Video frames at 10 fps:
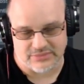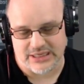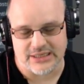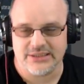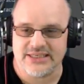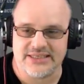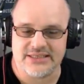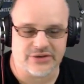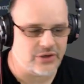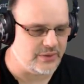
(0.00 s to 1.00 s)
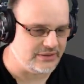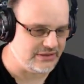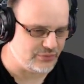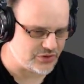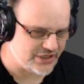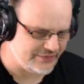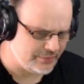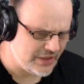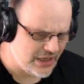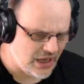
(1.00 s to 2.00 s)
they're CC0 and everyone should have
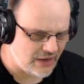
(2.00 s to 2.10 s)
them.